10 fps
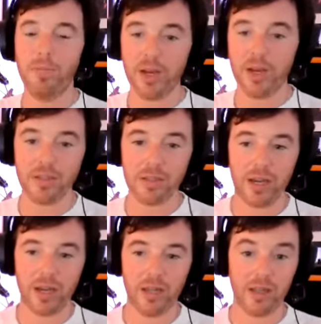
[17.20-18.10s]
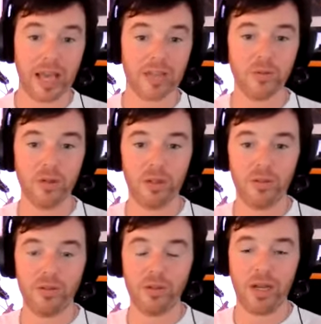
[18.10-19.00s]
But the last
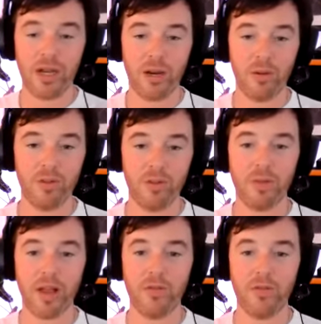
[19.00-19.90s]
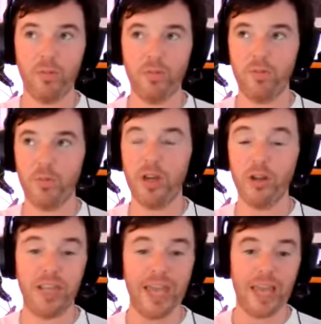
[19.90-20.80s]
one was a platform we
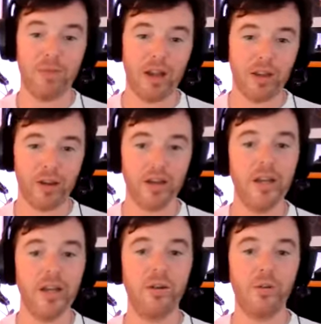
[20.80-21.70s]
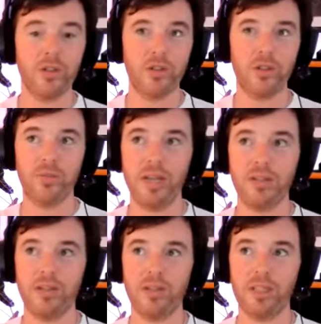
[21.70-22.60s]
called Game Locker, which
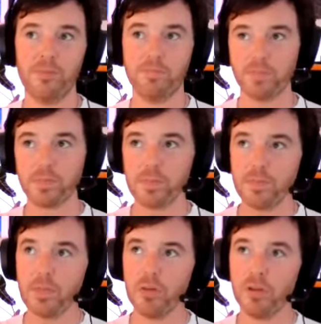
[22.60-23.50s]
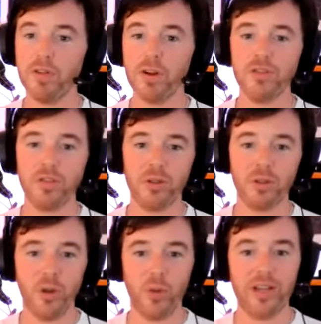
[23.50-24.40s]
basically refers
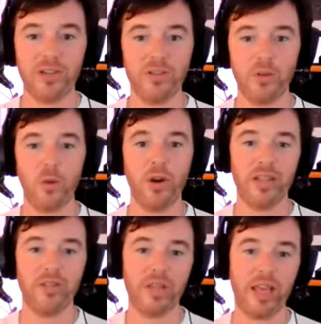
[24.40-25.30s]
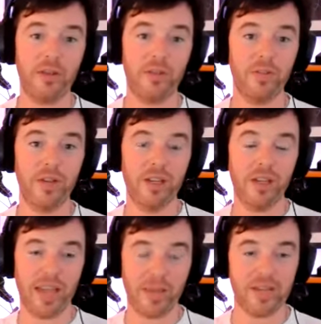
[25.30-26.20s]
to a way to store and save
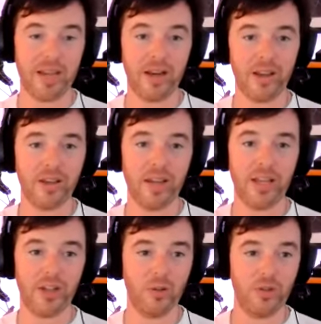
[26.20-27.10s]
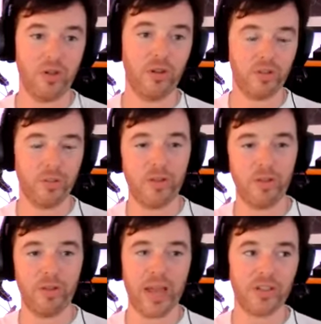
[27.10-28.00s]
game data and your results from
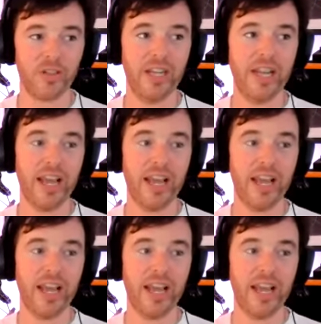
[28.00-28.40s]
every match.